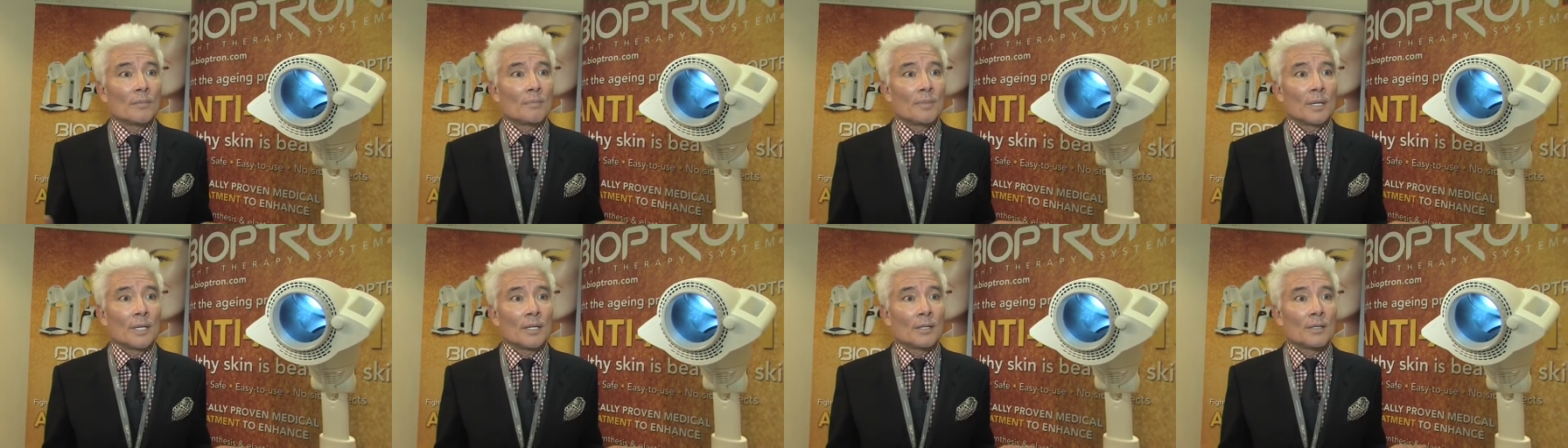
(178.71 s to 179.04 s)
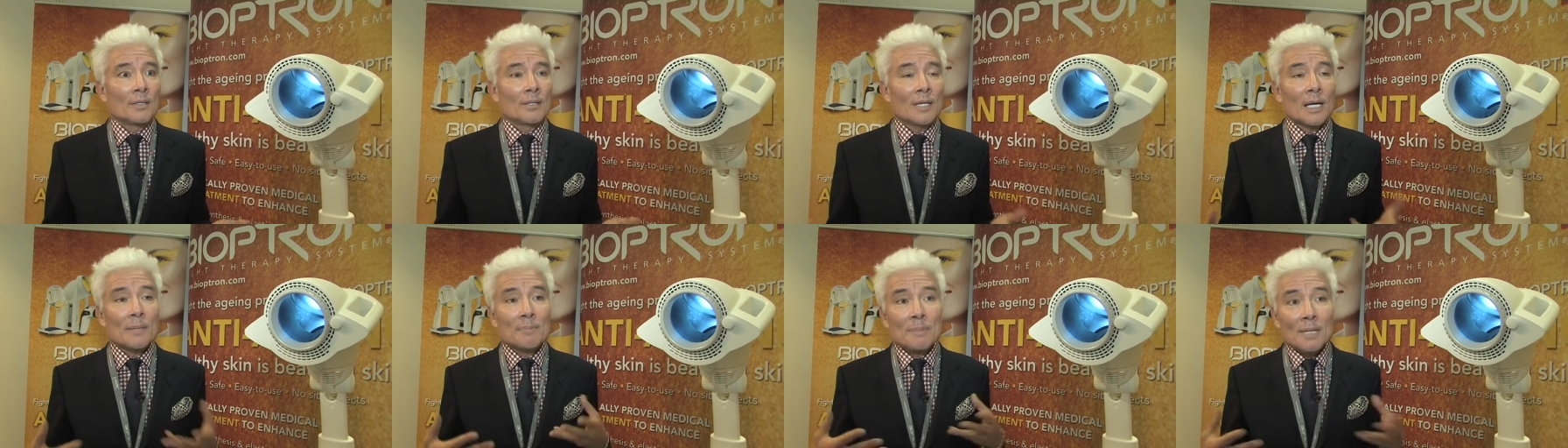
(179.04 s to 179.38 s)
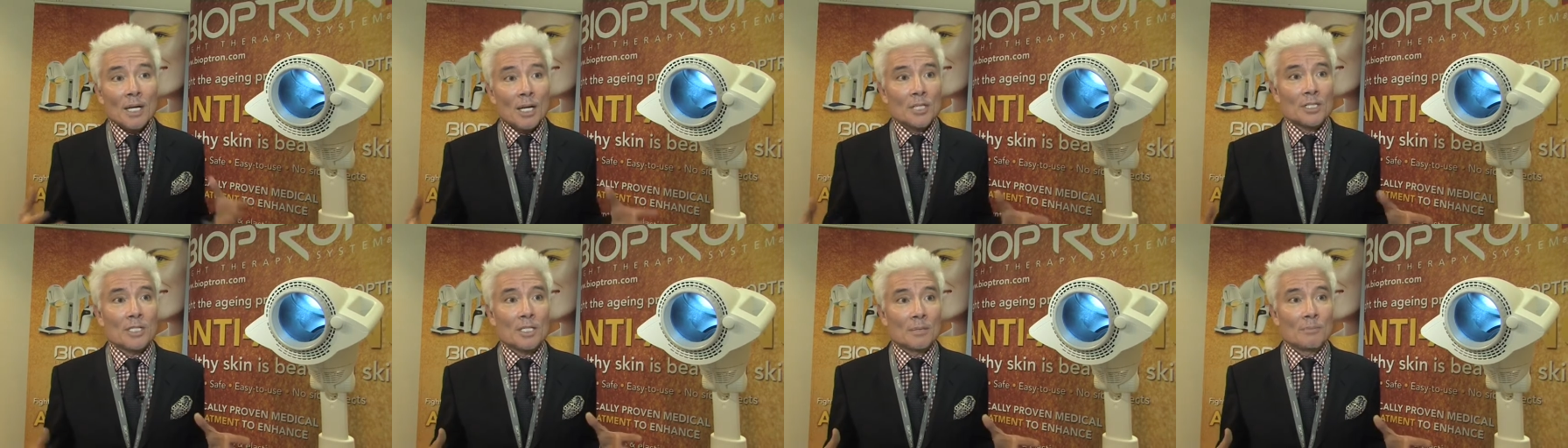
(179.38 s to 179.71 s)
but not
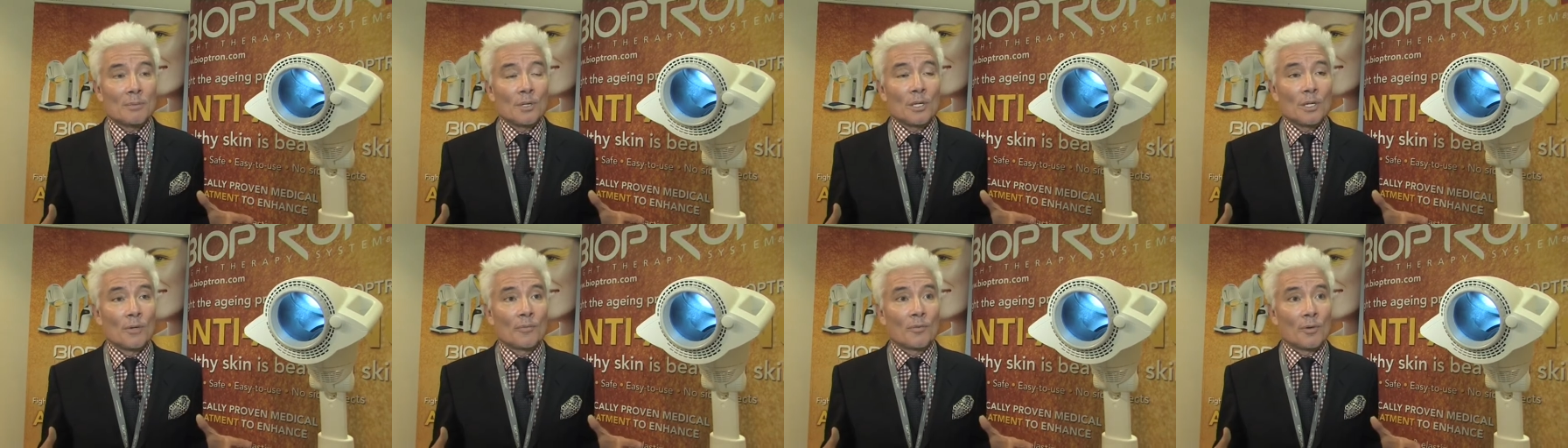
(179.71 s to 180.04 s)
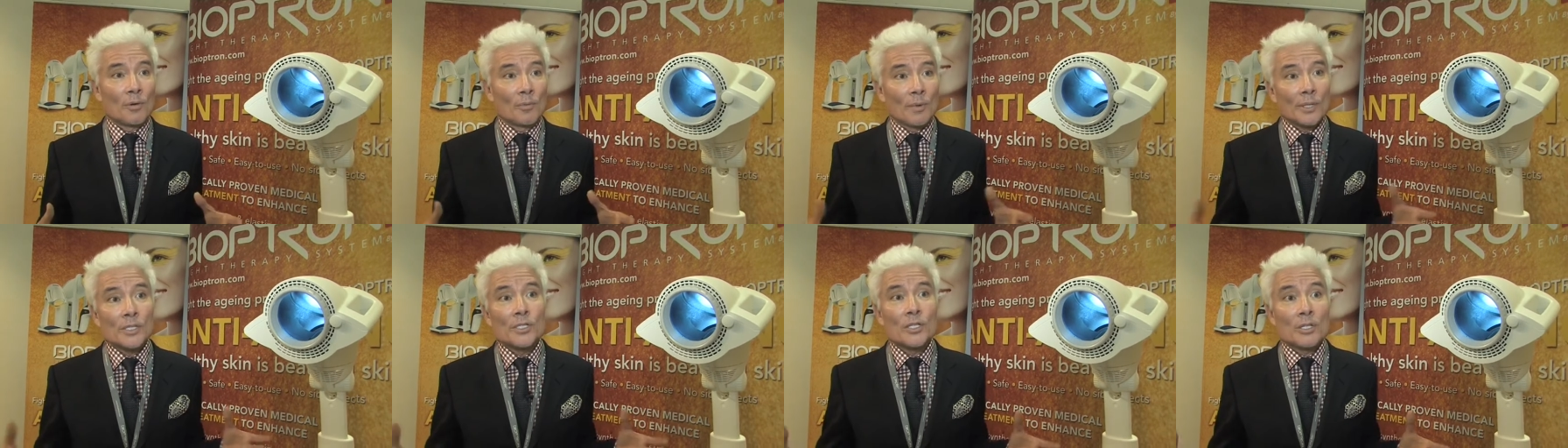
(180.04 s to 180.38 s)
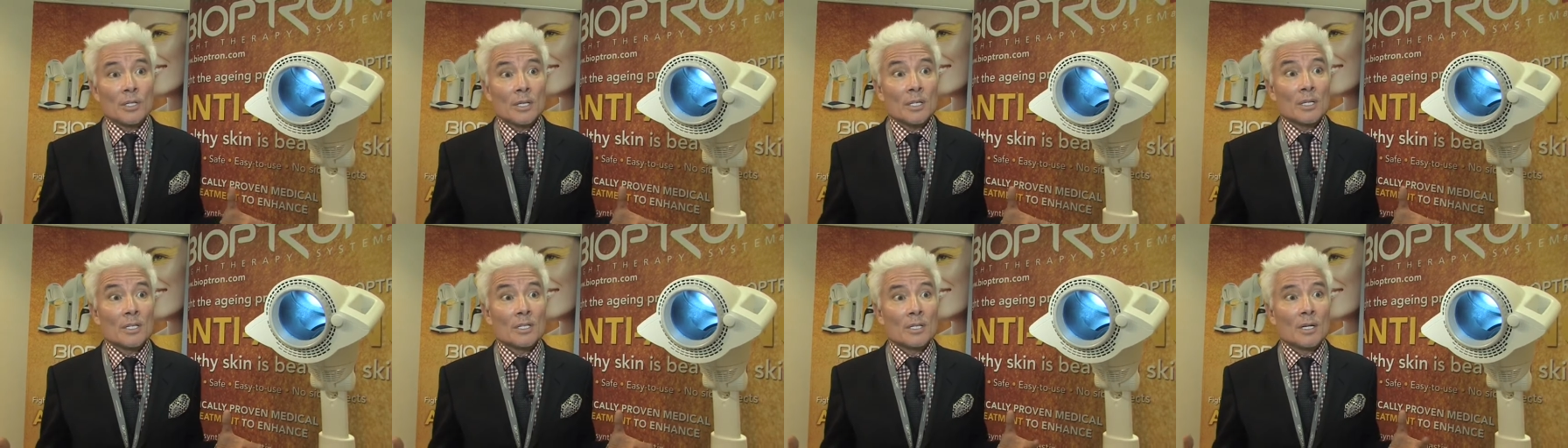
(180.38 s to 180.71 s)
because it's beautiful, which it
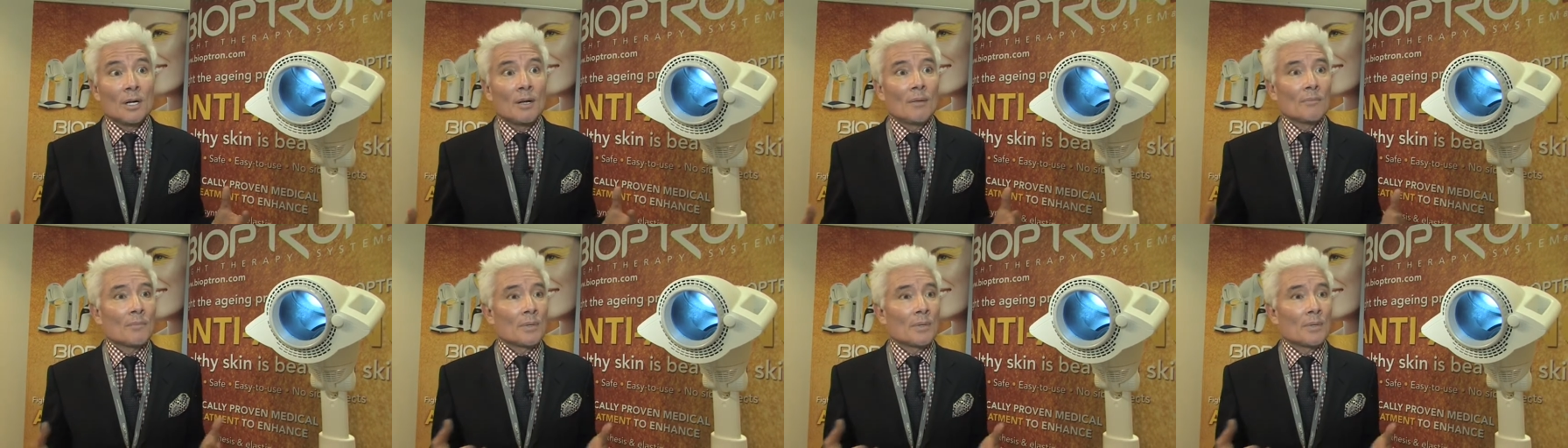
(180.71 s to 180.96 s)
is,